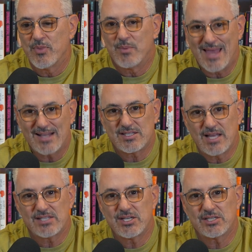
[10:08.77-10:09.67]
But that's
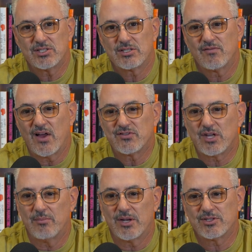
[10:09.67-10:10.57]
the essence of
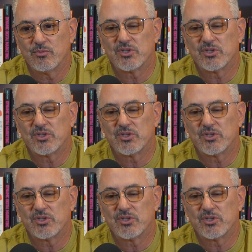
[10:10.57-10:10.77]
lifestyle medicine,